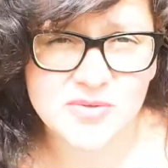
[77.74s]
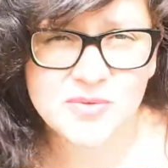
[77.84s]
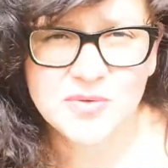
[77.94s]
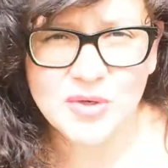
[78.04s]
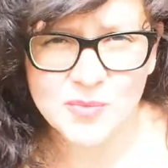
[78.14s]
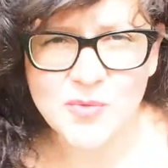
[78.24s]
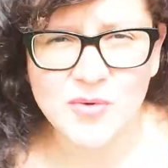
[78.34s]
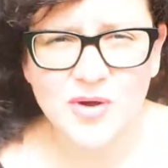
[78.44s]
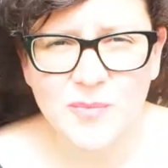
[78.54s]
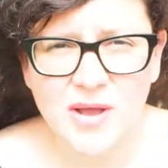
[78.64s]
to know
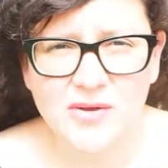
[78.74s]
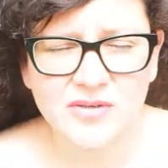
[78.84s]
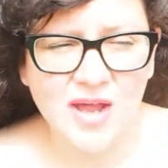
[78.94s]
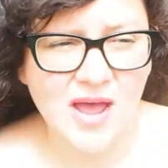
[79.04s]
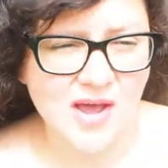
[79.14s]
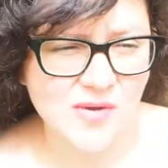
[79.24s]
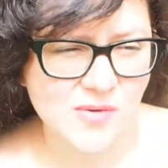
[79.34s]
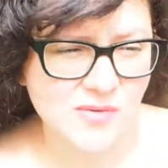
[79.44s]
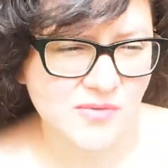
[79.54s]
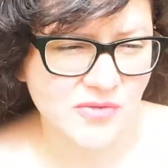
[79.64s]
more about
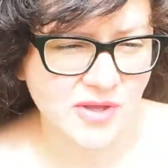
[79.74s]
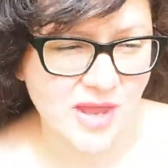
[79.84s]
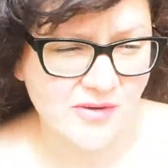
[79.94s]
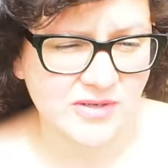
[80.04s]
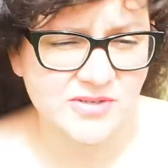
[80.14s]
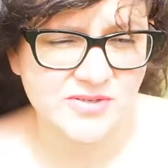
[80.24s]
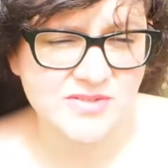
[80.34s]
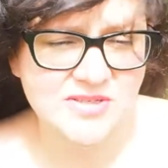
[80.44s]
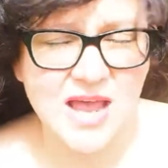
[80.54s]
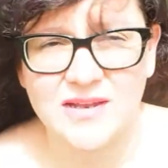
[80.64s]
how the
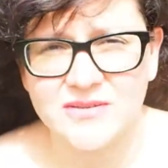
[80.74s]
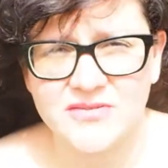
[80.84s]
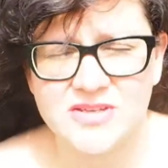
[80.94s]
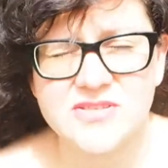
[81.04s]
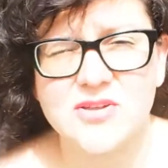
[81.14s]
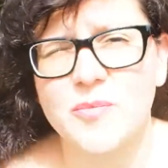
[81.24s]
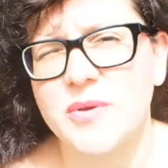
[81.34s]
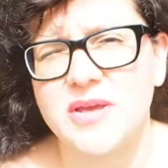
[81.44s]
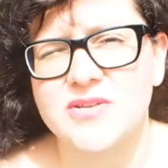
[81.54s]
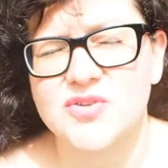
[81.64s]
characters handle these
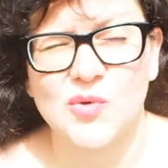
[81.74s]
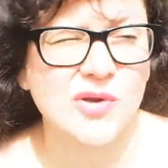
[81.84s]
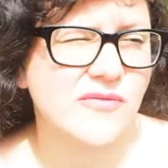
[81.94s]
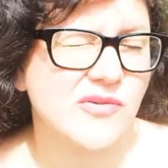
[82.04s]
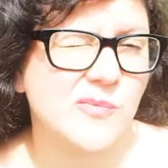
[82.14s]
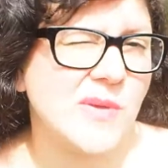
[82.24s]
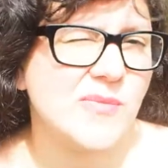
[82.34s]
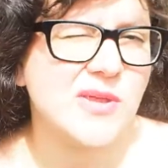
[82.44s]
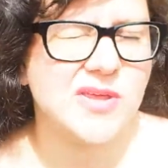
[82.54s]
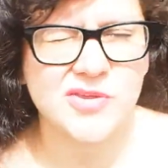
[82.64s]
topics, or if
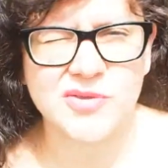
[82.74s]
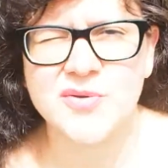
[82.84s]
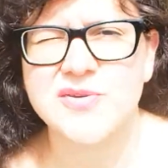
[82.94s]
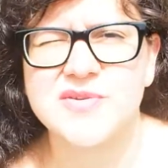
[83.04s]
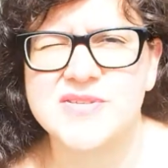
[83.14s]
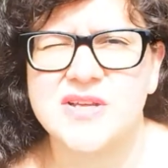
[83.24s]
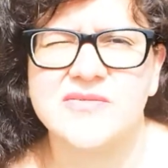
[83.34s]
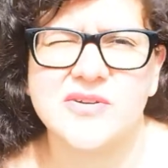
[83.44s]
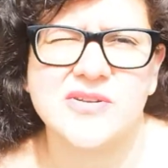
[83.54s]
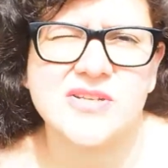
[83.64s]
maybe you
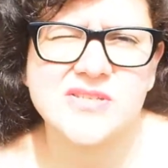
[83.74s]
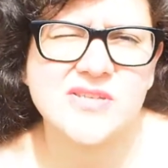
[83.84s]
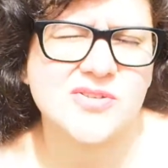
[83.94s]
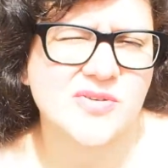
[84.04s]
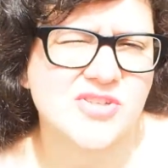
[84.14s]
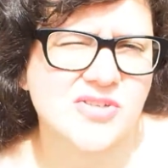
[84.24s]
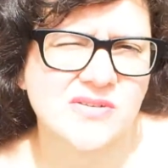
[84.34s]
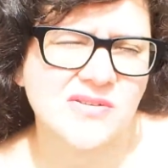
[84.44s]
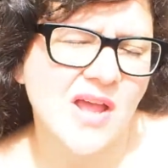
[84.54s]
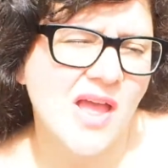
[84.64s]
yourself are in a
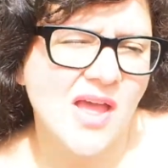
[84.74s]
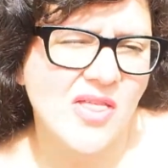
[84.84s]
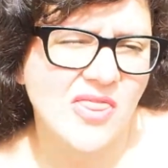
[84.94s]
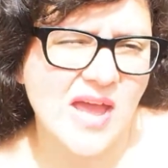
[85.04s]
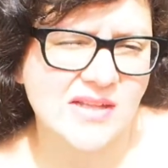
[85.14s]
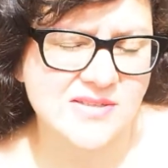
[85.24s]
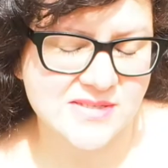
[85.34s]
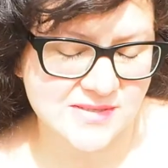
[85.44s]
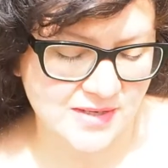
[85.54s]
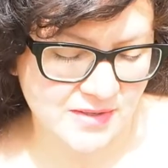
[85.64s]
situation
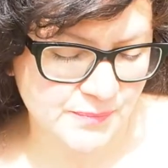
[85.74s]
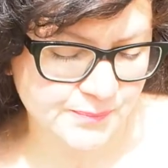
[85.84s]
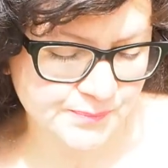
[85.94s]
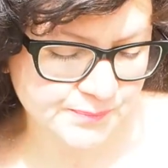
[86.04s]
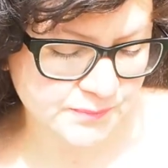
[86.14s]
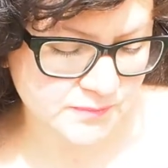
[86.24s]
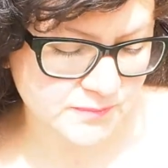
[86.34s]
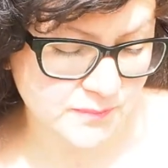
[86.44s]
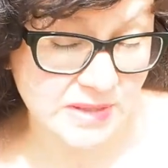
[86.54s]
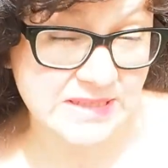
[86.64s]
that's
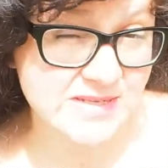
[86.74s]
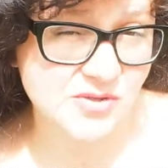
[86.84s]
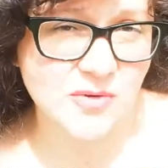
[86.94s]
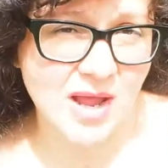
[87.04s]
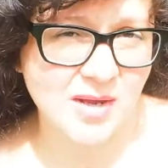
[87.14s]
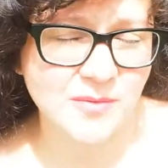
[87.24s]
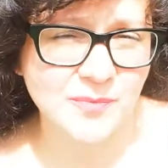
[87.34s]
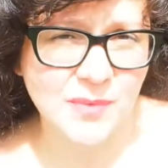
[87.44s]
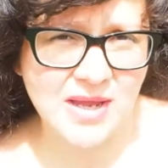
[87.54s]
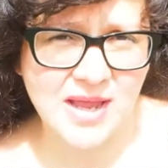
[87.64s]
being
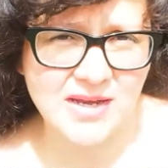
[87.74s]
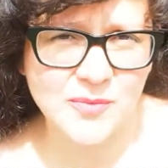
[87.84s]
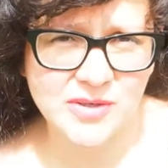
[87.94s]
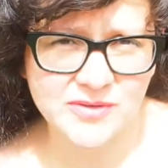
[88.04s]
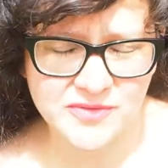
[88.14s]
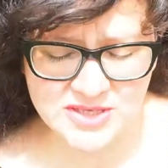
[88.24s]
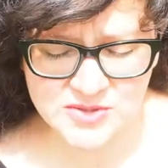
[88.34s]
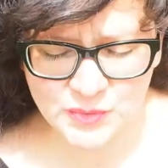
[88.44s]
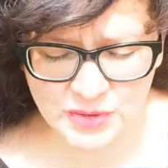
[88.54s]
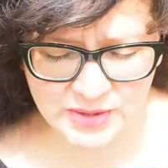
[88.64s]
described by any one of
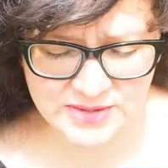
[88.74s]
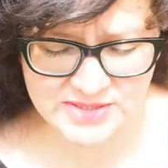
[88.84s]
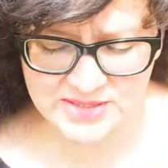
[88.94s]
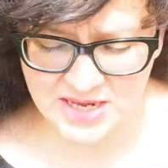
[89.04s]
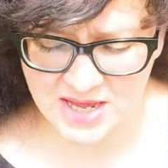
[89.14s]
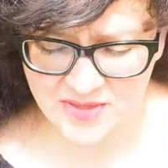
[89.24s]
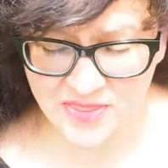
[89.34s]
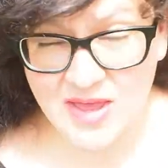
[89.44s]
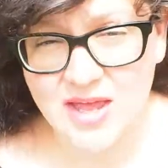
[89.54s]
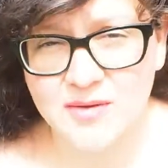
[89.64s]
these words,
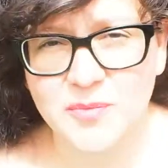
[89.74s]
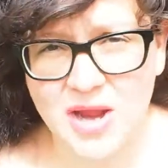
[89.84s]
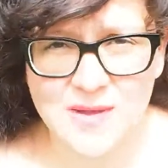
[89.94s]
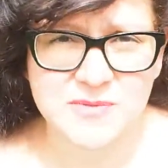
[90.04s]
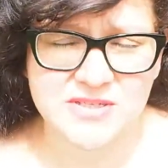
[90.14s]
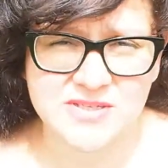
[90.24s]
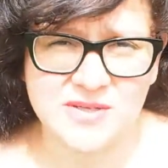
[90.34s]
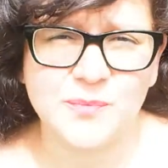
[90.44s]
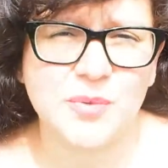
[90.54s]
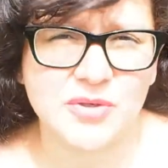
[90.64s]
then perhaps it's
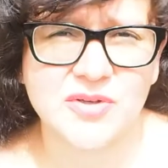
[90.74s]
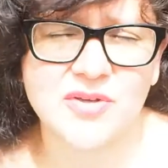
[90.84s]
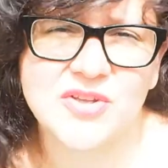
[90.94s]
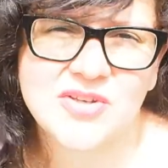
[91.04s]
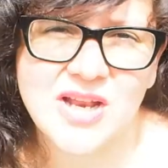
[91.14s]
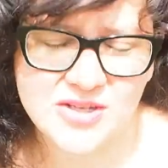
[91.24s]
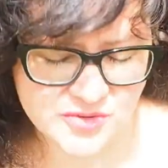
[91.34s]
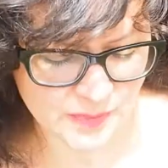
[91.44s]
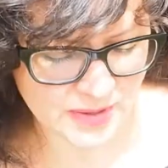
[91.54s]
a book you'd like to